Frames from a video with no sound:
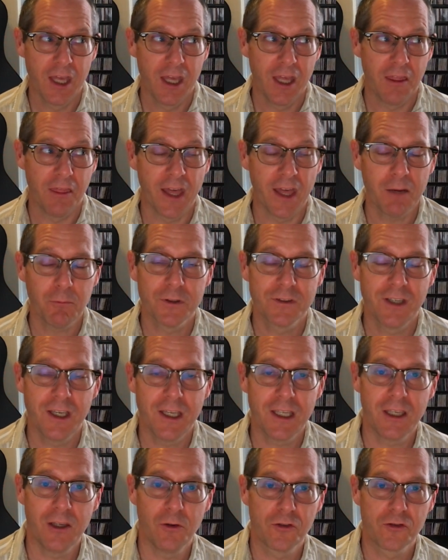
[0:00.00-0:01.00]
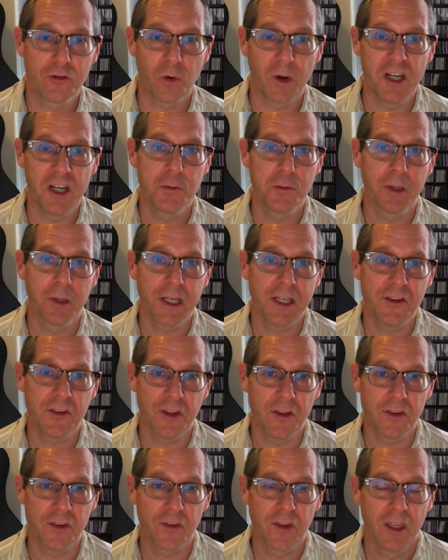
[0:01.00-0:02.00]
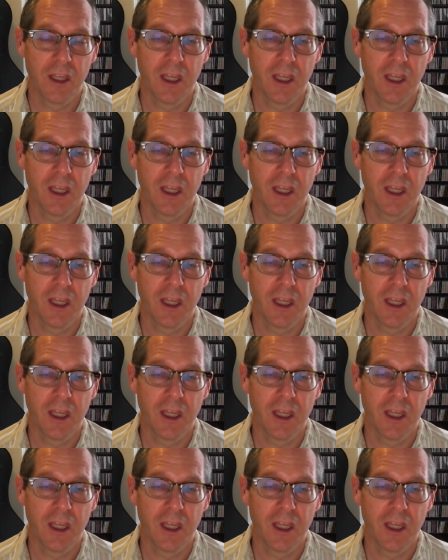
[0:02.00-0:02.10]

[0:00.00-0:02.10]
that will take you strange places.